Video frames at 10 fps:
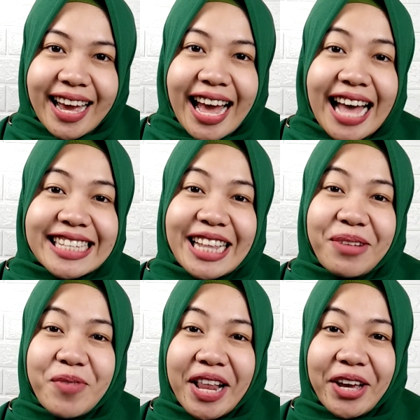
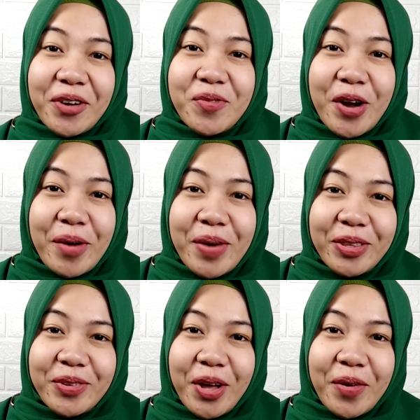Assalamualaikum
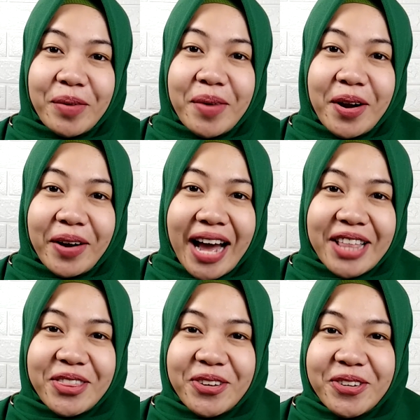warahmatullahi
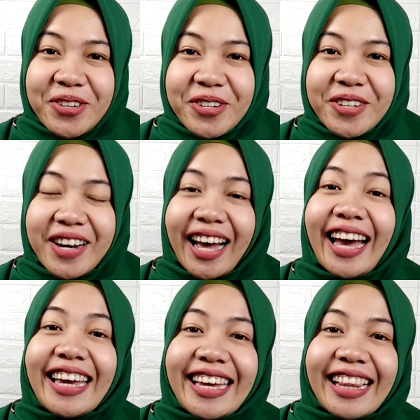wabarakatuh.
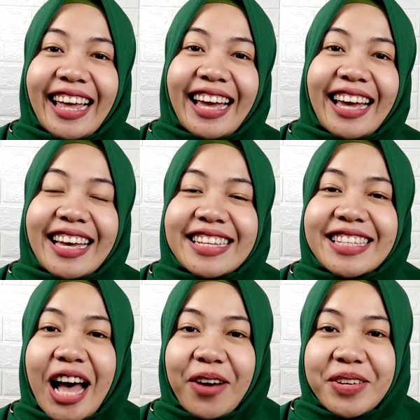Hi
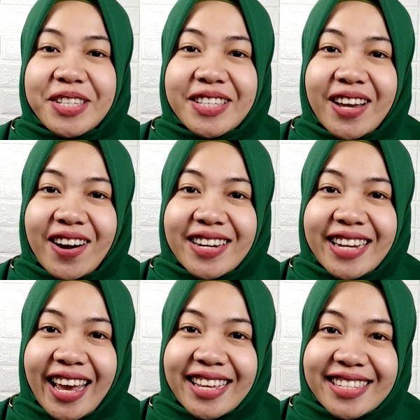class, how is your
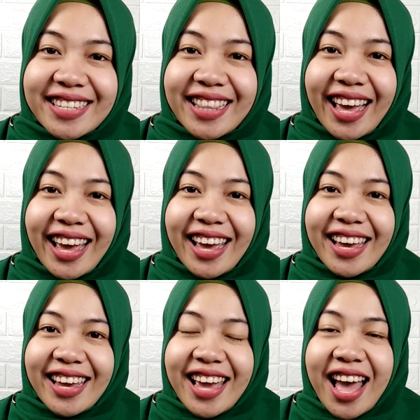day
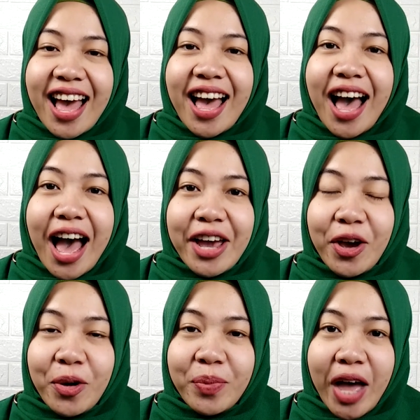today? I
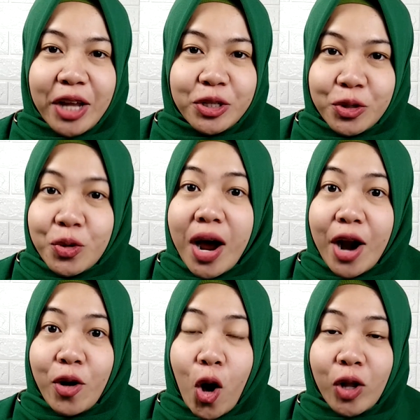hope that you
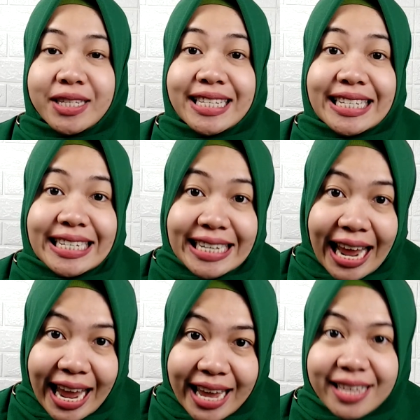are all
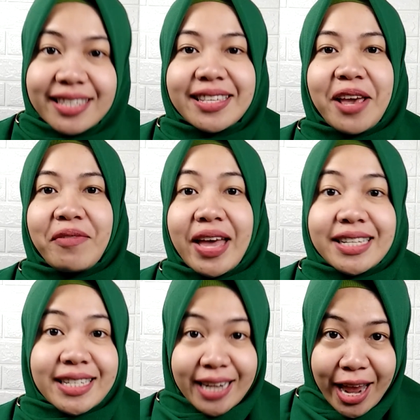stay safe
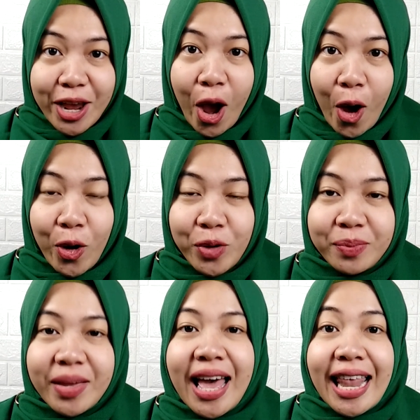and stay
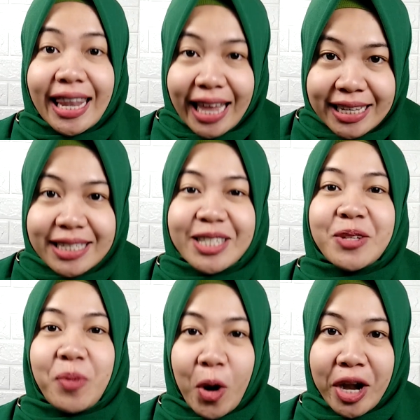home. Let's
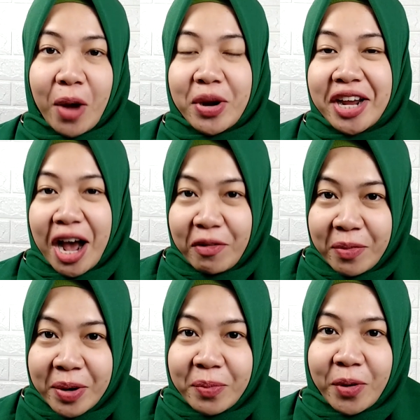support our
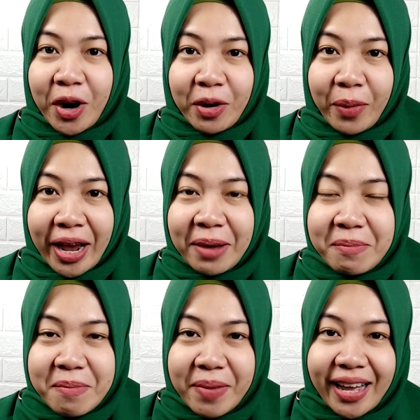government
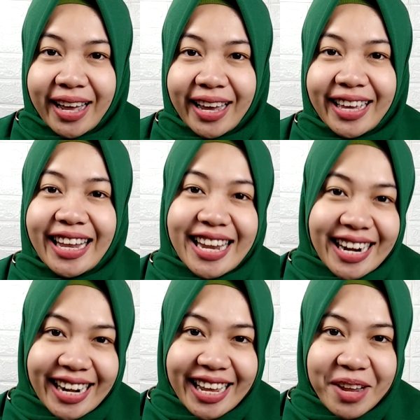program by
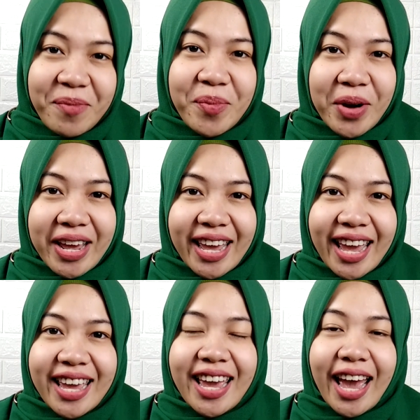learning,
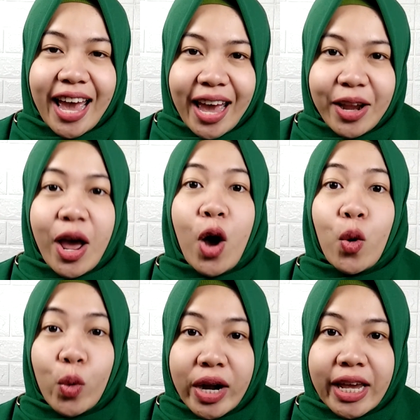praying, and
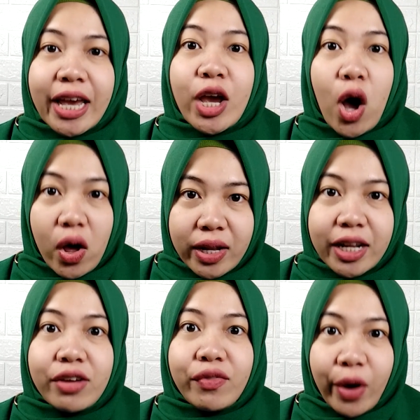working
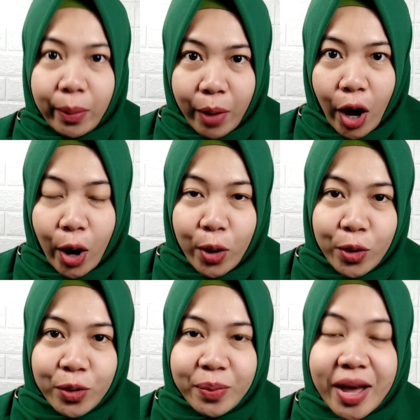only from
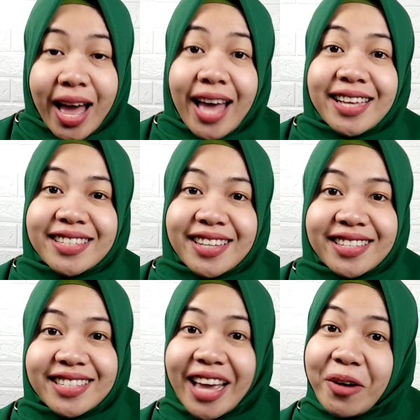home. So
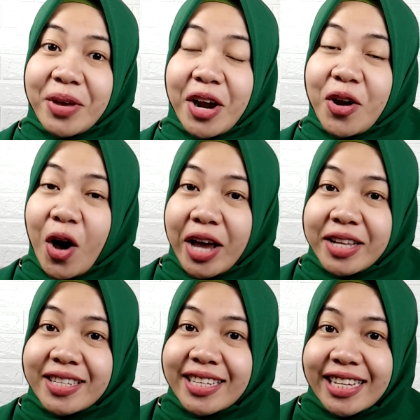today we are going
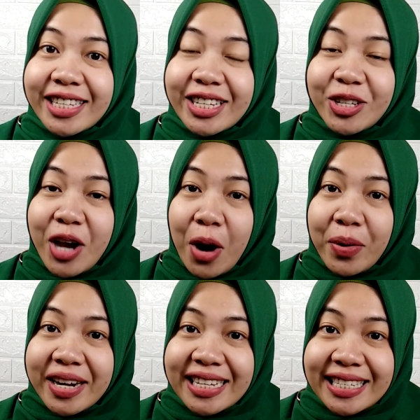to continue
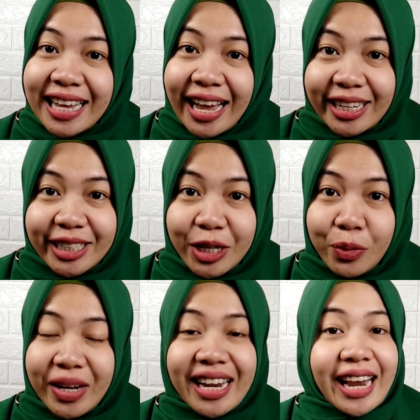our discussion
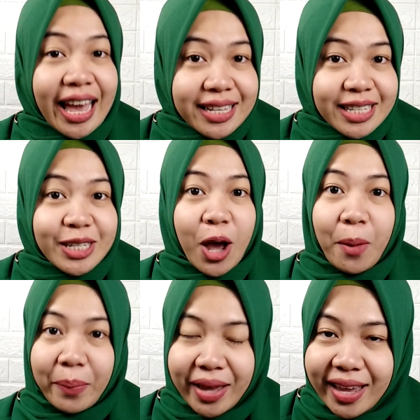with the next
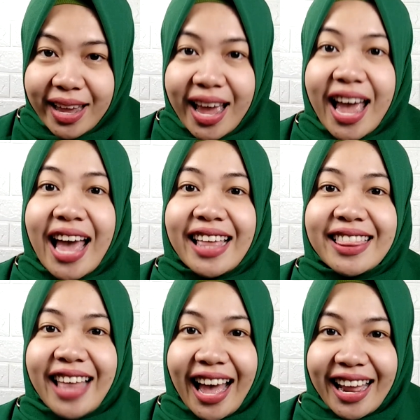topic,
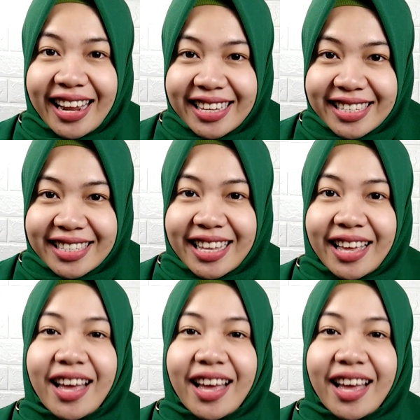that is